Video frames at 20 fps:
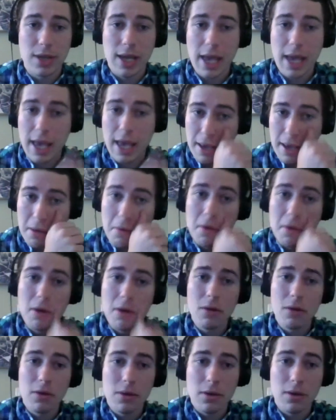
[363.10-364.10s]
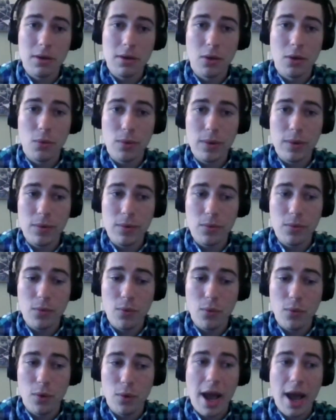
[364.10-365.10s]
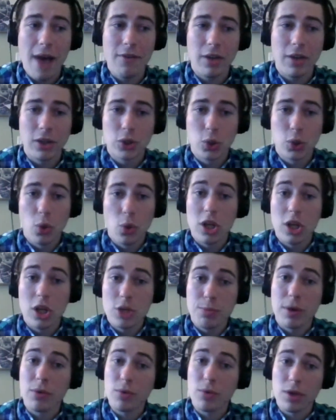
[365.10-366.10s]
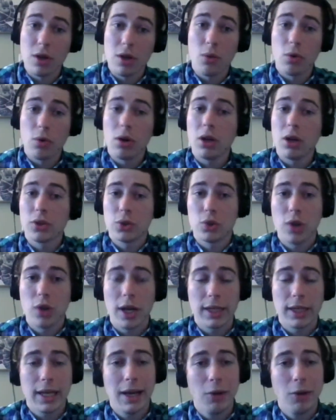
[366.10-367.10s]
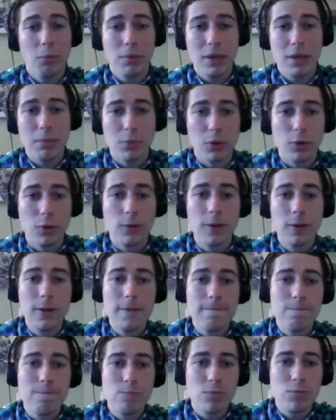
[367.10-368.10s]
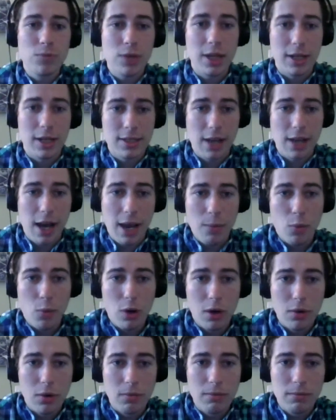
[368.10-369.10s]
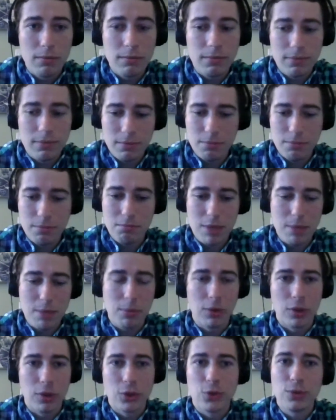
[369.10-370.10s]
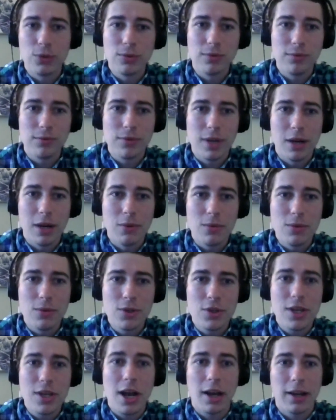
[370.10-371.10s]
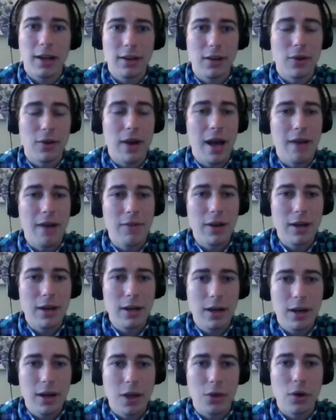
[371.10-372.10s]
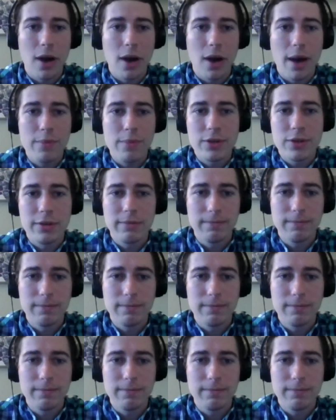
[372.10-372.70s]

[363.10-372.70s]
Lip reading: hey, we're having a shortage, but we're also trying to help people in a time where people are stuck and don't have another option.